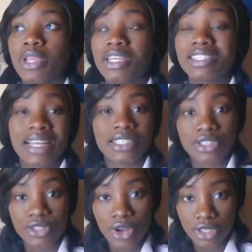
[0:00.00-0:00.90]
it's like a
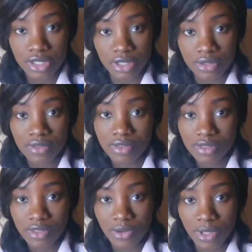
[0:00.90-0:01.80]
discussion,
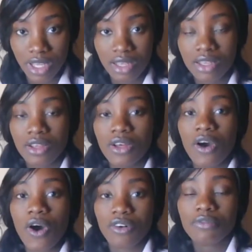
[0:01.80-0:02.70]
okay,
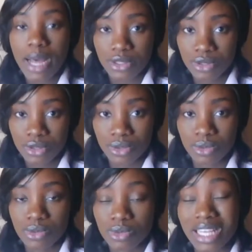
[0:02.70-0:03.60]
of Part 2,
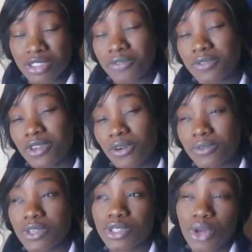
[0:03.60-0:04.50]
that's of
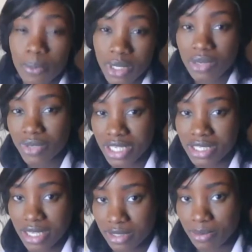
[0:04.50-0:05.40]
a topic
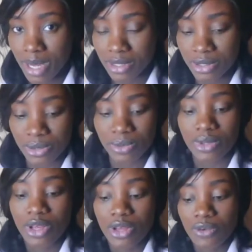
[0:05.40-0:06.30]
related to Part 2.
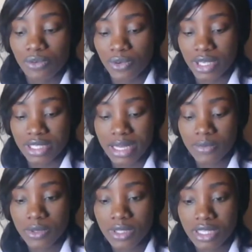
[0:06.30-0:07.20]
For
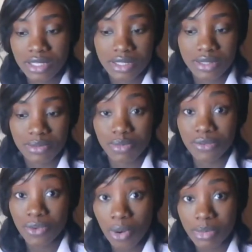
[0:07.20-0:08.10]
example, this is
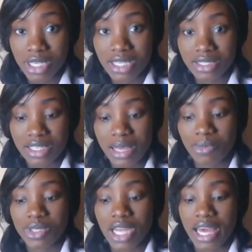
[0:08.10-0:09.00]
before me is the
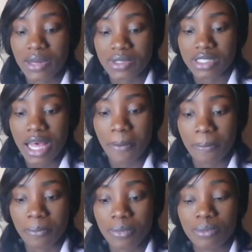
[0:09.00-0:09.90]
Cambridge IELTS
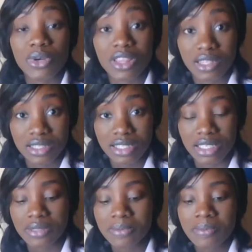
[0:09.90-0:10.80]
Book
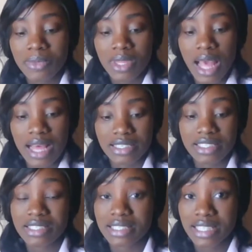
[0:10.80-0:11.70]
13, and
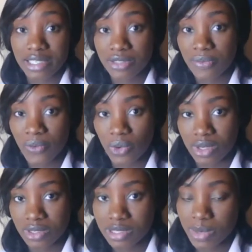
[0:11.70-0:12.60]
this is Test 4,
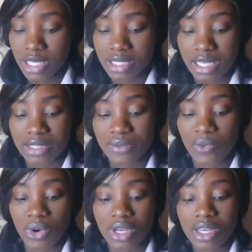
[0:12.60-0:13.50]
Speaking Test
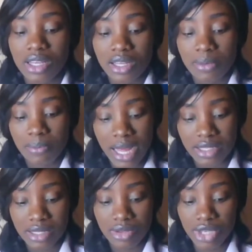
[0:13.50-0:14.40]
4. Part
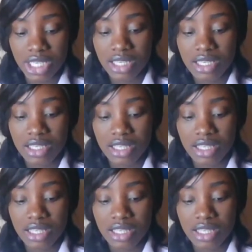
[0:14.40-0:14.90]
3,